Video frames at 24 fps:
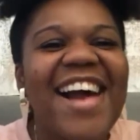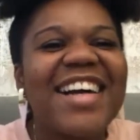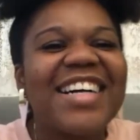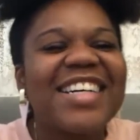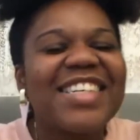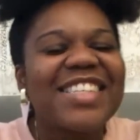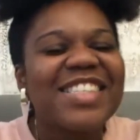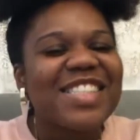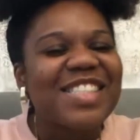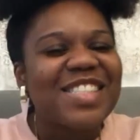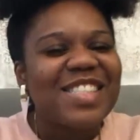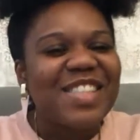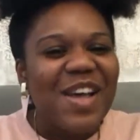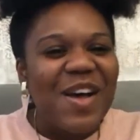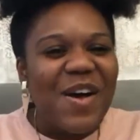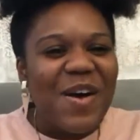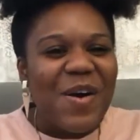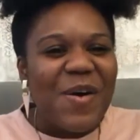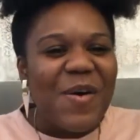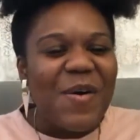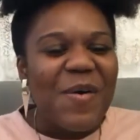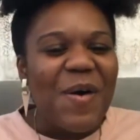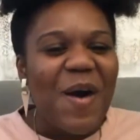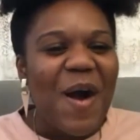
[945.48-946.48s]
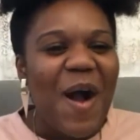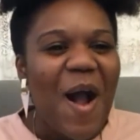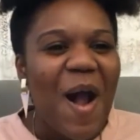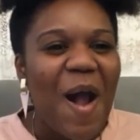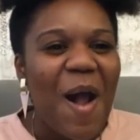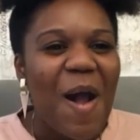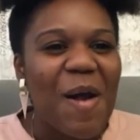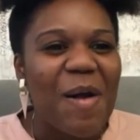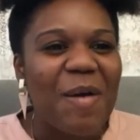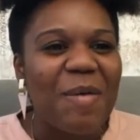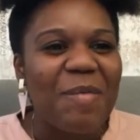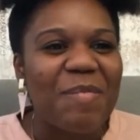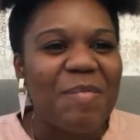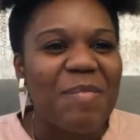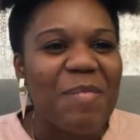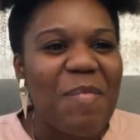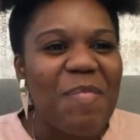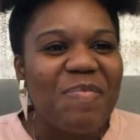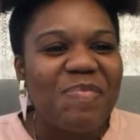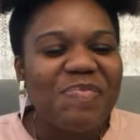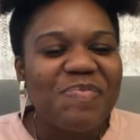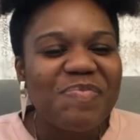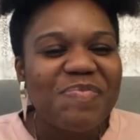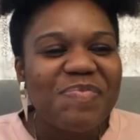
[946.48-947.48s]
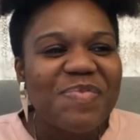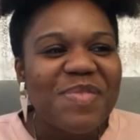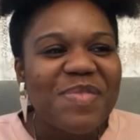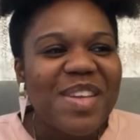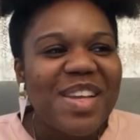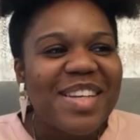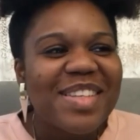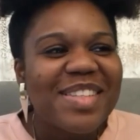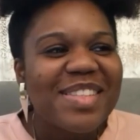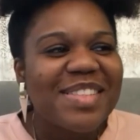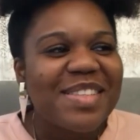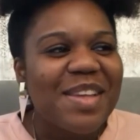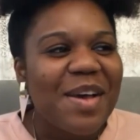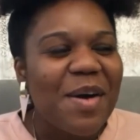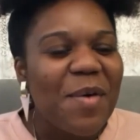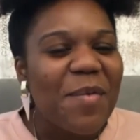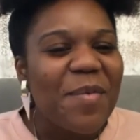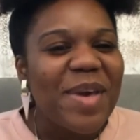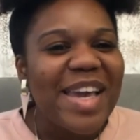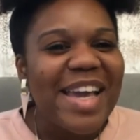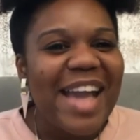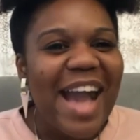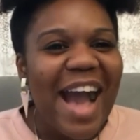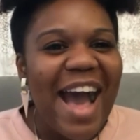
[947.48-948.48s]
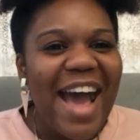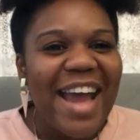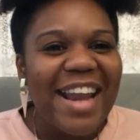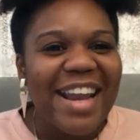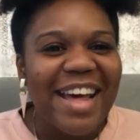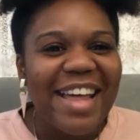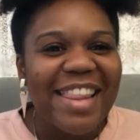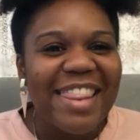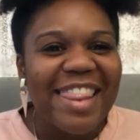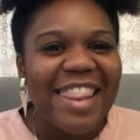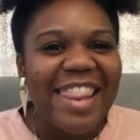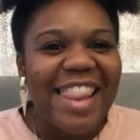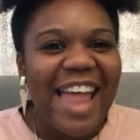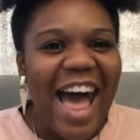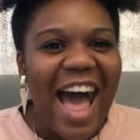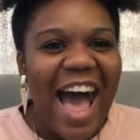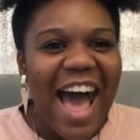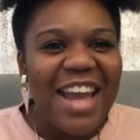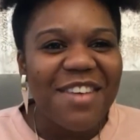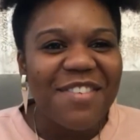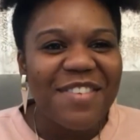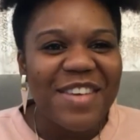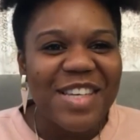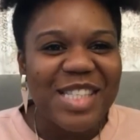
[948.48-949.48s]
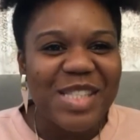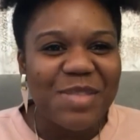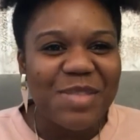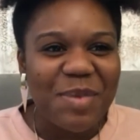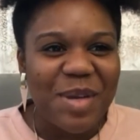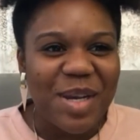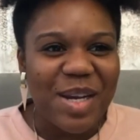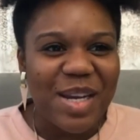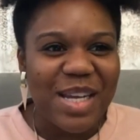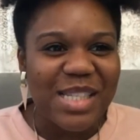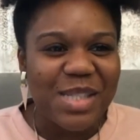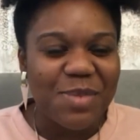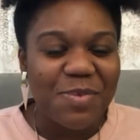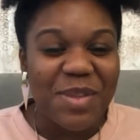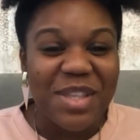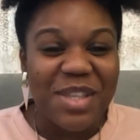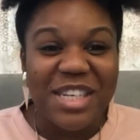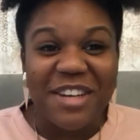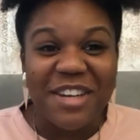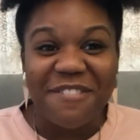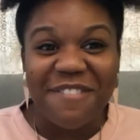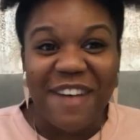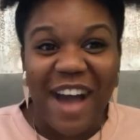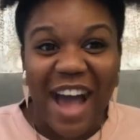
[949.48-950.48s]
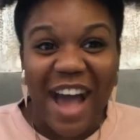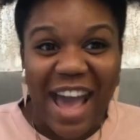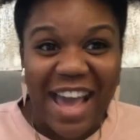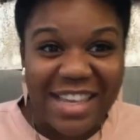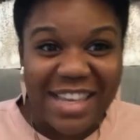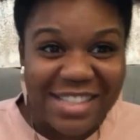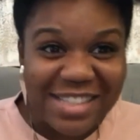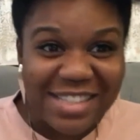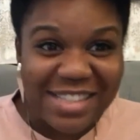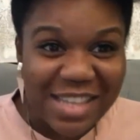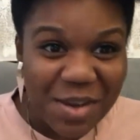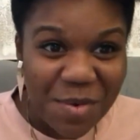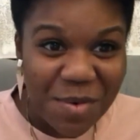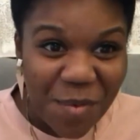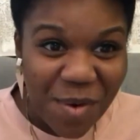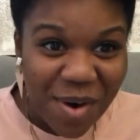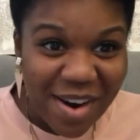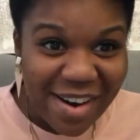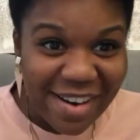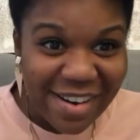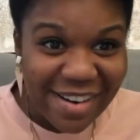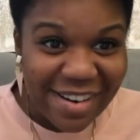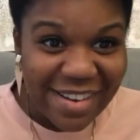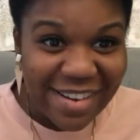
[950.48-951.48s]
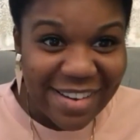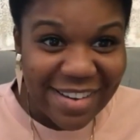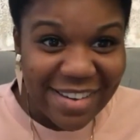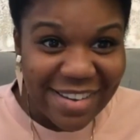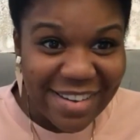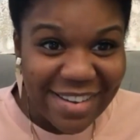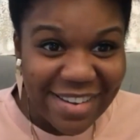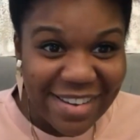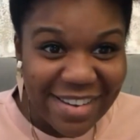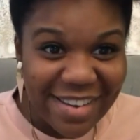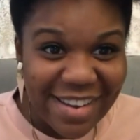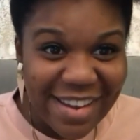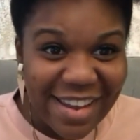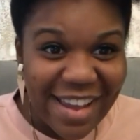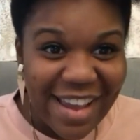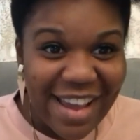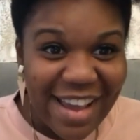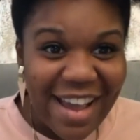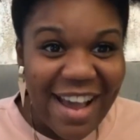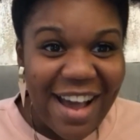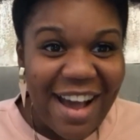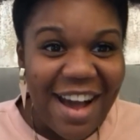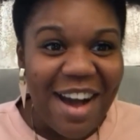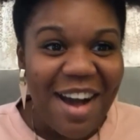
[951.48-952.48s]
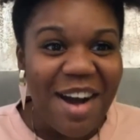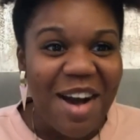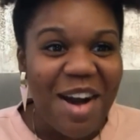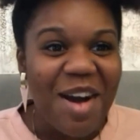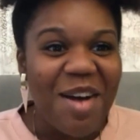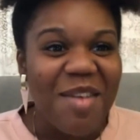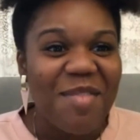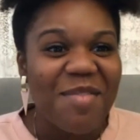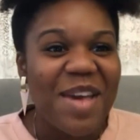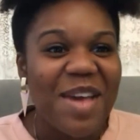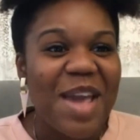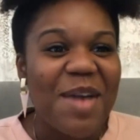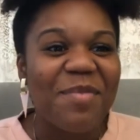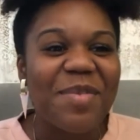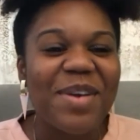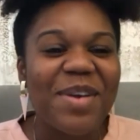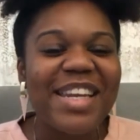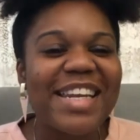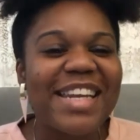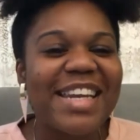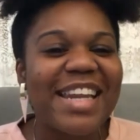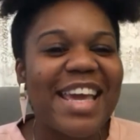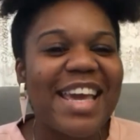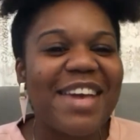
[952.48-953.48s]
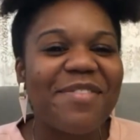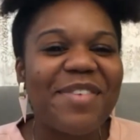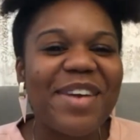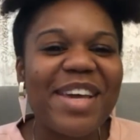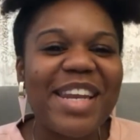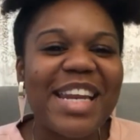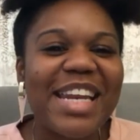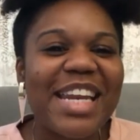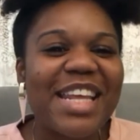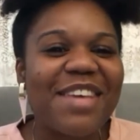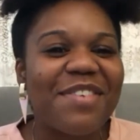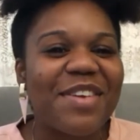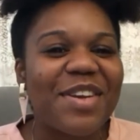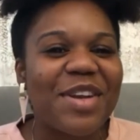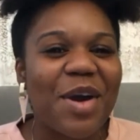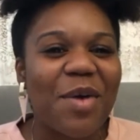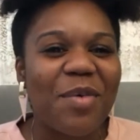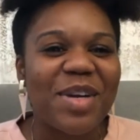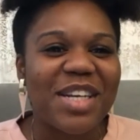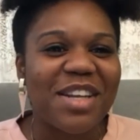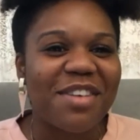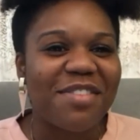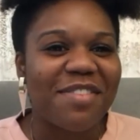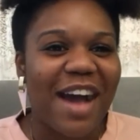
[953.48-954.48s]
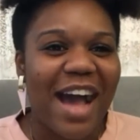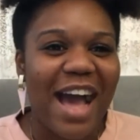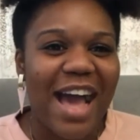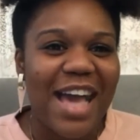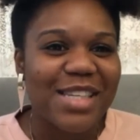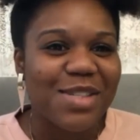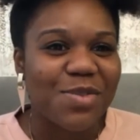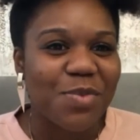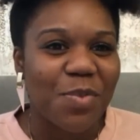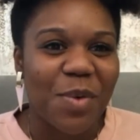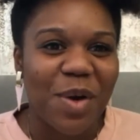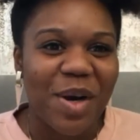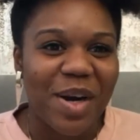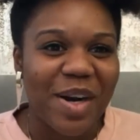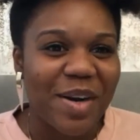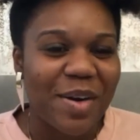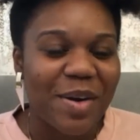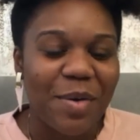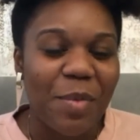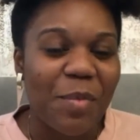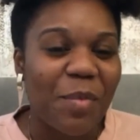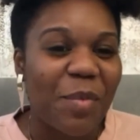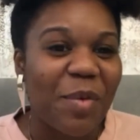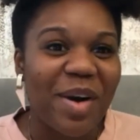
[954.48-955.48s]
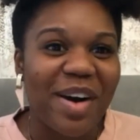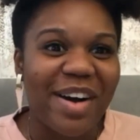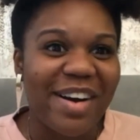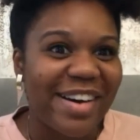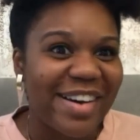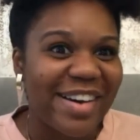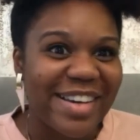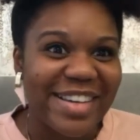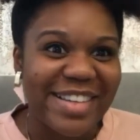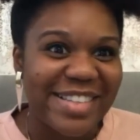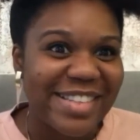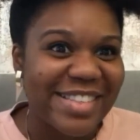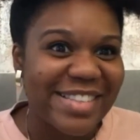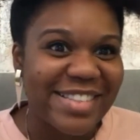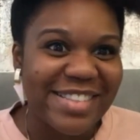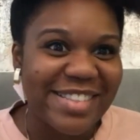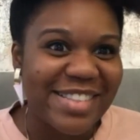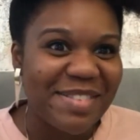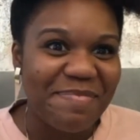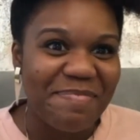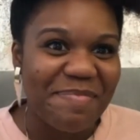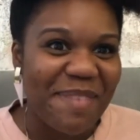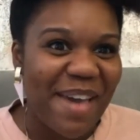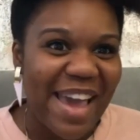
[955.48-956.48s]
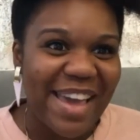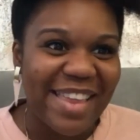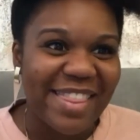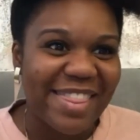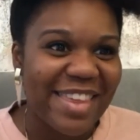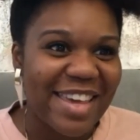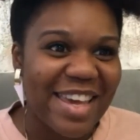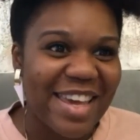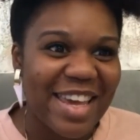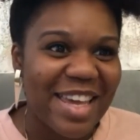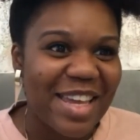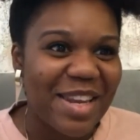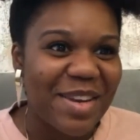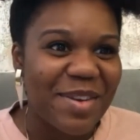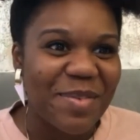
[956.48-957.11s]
so, um, so we got a lot of experience with devising work. Um, and we didn't and we didn't even know what devised work was back then.